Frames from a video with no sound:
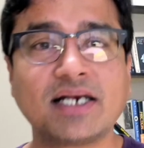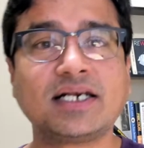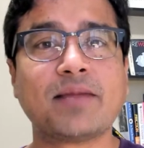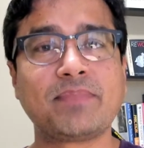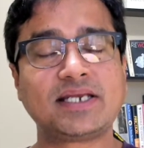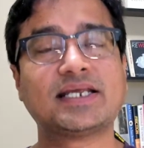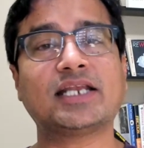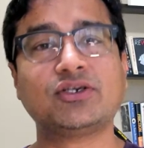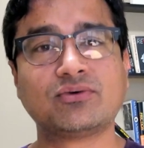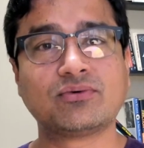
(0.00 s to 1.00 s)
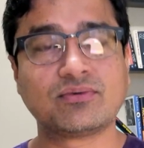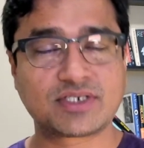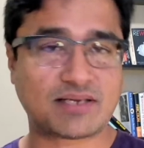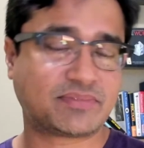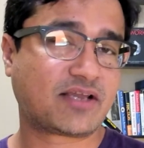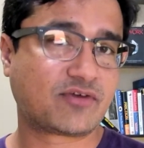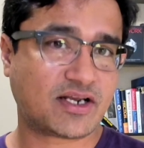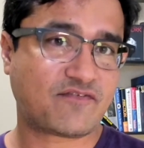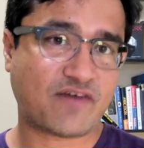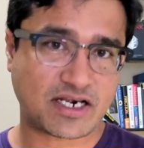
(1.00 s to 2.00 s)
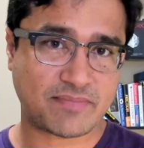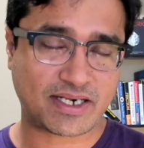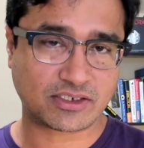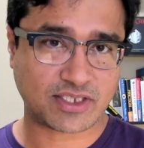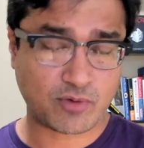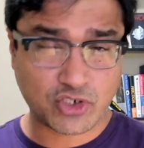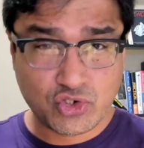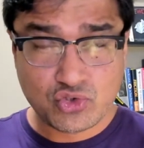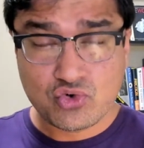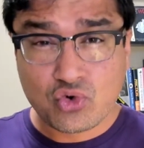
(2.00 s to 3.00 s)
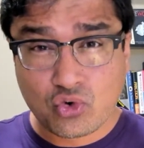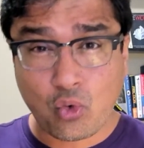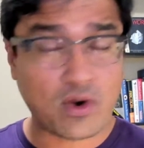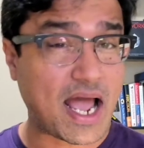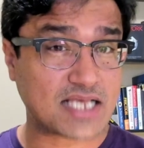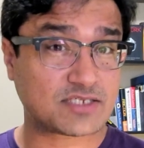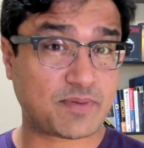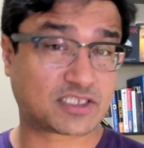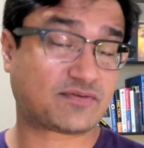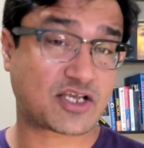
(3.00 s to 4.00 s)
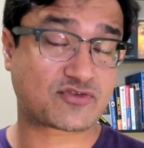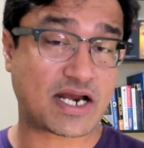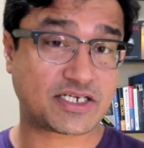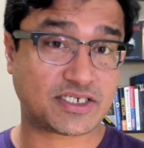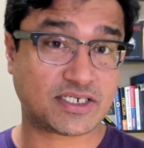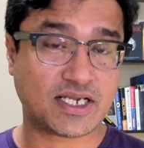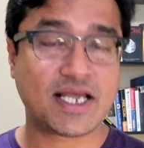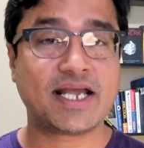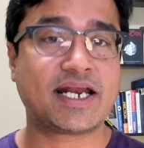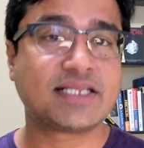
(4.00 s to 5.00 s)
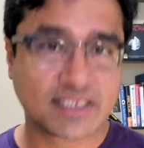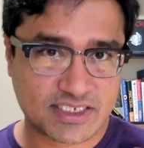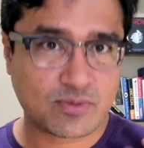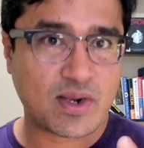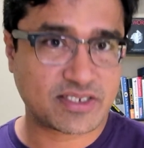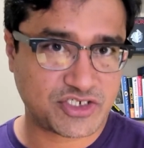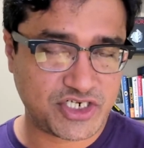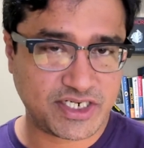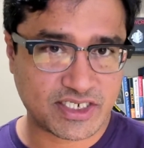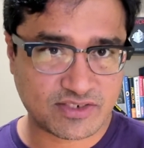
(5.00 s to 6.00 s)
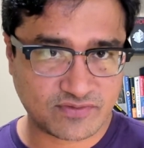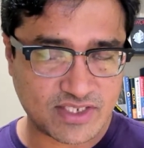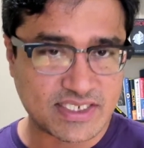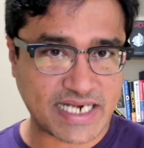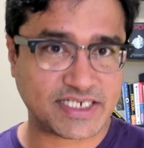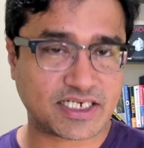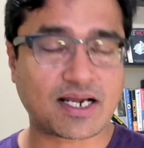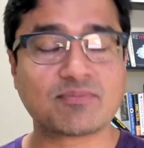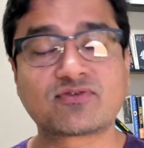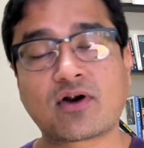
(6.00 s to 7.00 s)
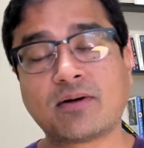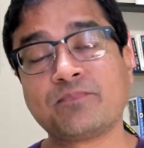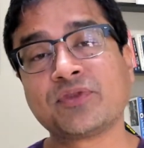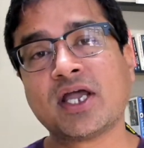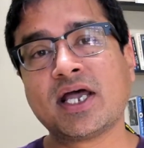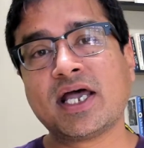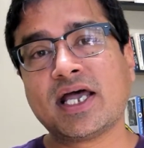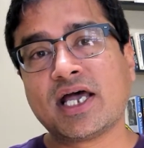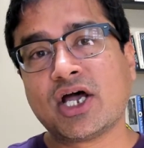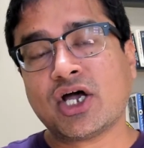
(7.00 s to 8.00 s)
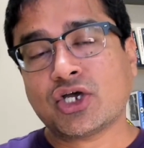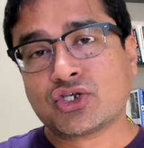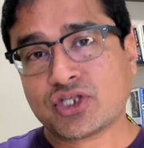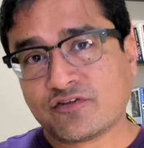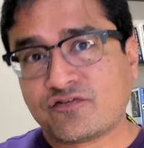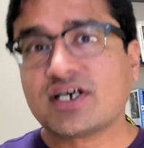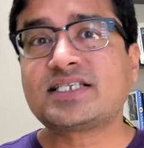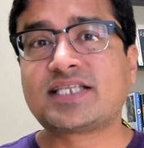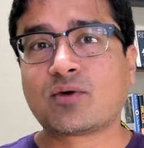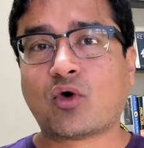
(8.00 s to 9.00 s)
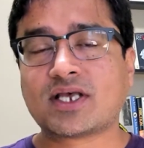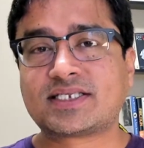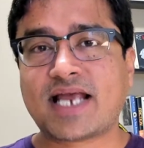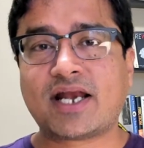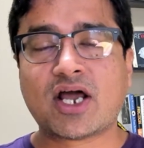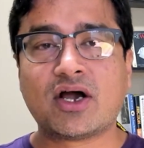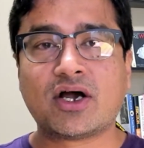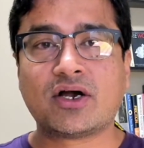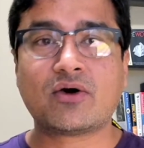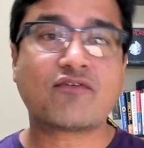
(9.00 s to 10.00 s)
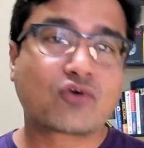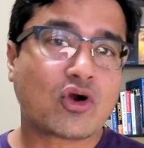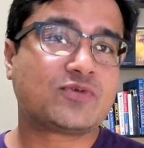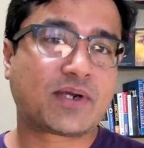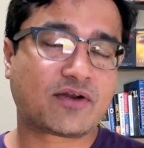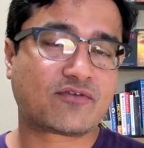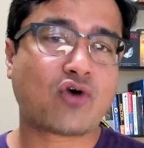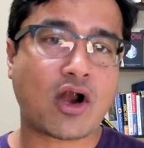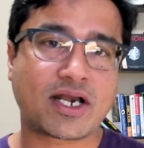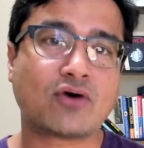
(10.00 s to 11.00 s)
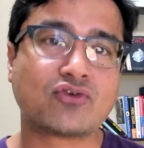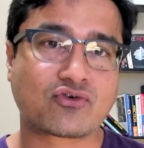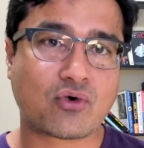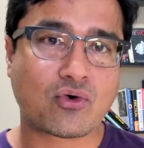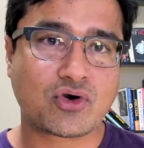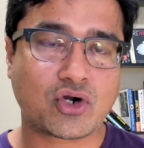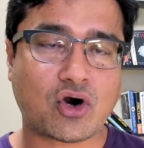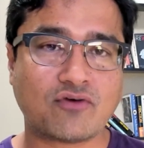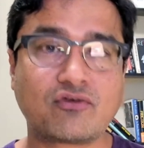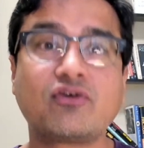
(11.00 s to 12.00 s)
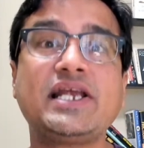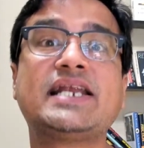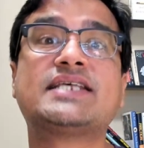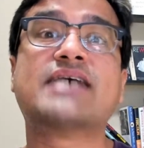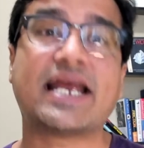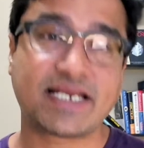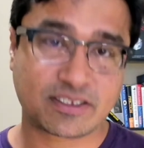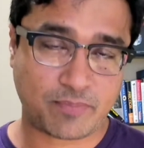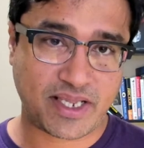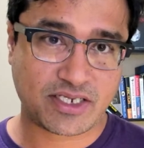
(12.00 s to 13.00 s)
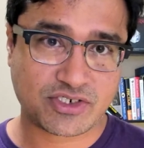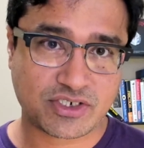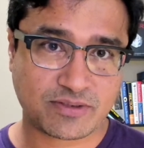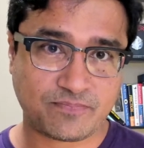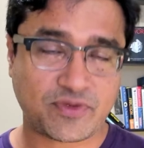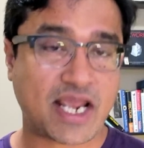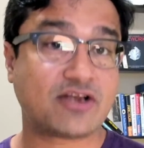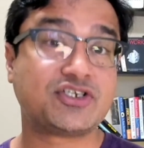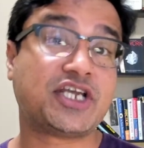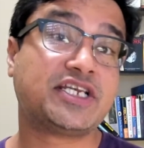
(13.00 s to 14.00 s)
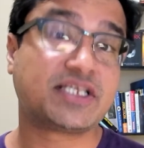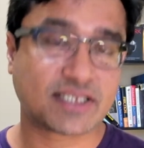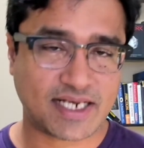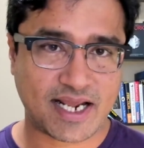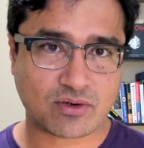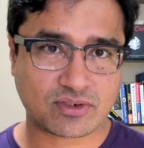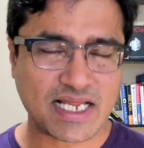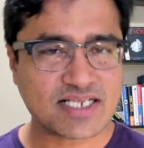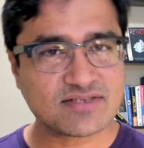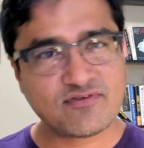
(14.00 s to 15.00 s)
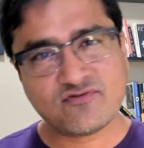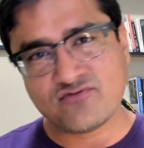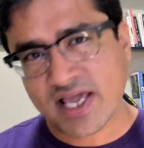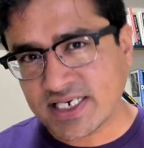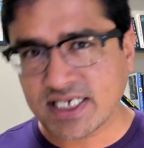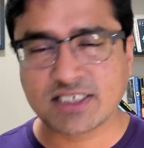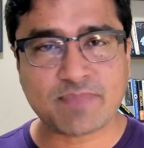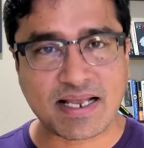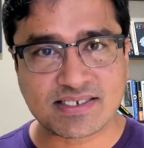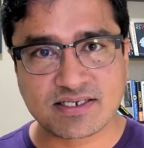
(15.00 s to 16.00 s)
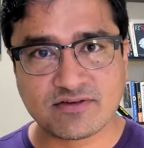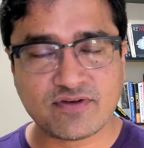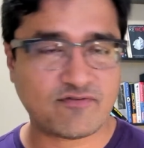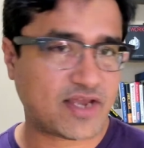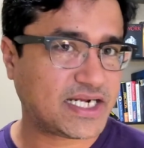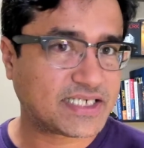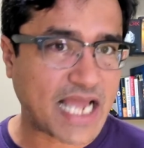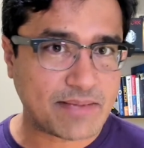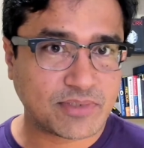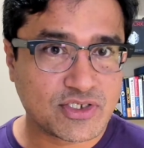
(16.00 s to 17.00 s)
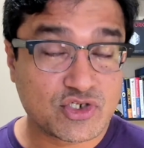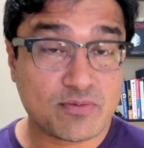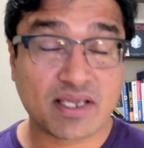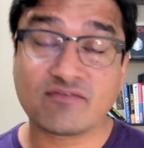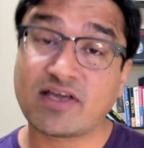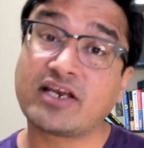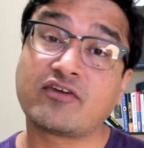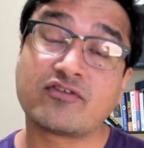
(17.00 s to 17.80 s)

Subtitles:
let me tell you something really fundamental. There were 2 core aspects of our strategy, and I think this is where the genius of this idea comes from. So the first thing was that, of course, we could have gone down the road of redesigning the page and changing the layout. That is very expensive, very time consuming, and very,